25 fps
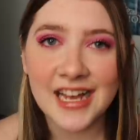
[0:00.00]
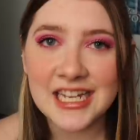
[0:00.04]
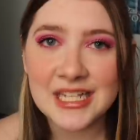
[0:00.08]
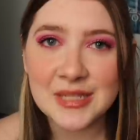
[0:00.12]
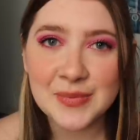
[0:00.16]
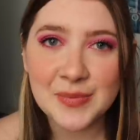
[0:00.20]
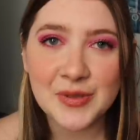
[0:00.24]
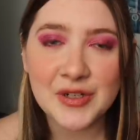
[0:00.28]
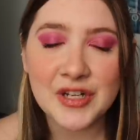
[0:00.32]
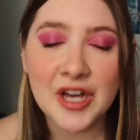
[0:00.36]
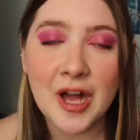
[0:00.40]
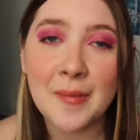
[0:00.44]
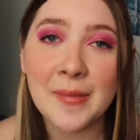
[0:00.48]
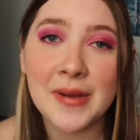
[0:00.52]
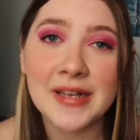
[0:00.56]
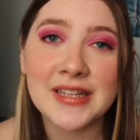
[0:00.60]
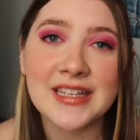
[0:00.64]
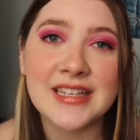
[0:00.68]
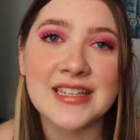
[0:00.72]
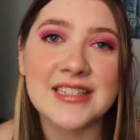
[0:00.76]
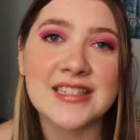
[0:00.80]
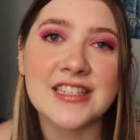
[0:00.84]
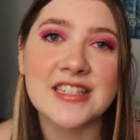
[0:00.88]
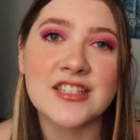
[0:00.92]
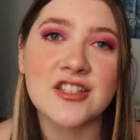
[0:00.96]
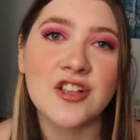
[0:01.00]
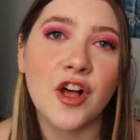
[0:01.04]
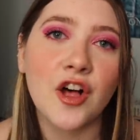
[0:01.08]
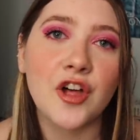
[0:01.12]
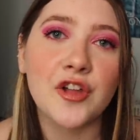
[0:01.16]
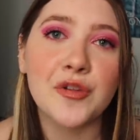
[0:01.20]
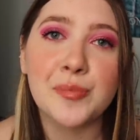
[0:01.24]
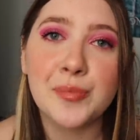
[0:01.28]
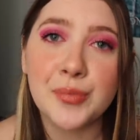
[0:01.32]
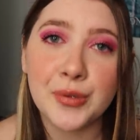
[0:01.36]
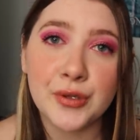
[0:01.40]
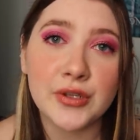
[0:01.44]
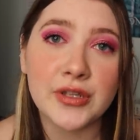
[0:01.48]
Next book on my list is
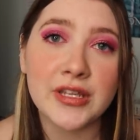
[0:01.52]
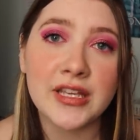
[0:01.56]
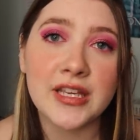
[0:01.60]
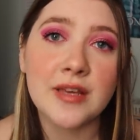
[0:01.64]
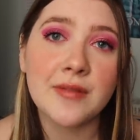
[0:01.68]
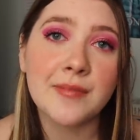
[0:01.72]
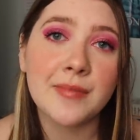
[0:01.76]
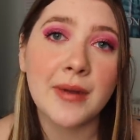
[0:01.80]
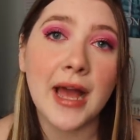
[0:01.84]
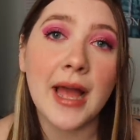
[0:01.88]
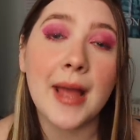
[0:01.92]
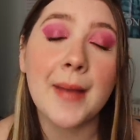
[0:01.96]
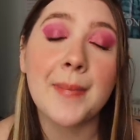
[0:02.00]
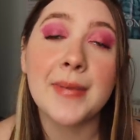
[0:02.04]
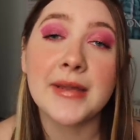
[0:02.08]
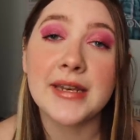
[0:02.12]
called Bully by